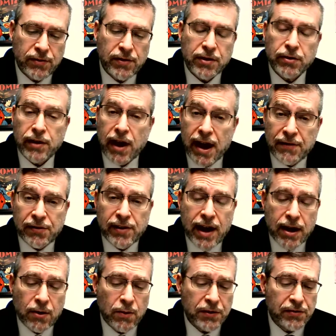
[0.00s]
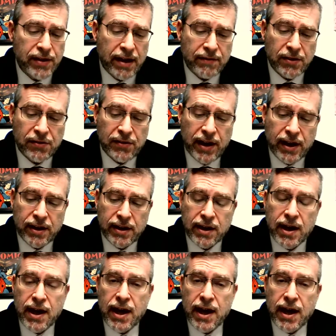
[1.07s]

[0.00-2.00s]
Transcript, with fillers: their livestock was devastated,